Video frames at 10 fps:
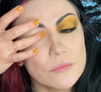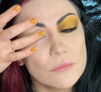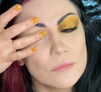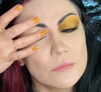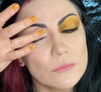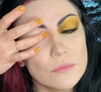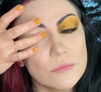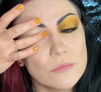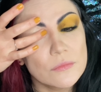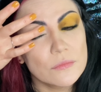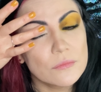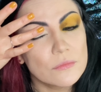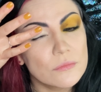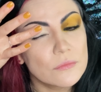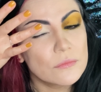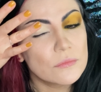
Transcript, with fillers: Just patting it down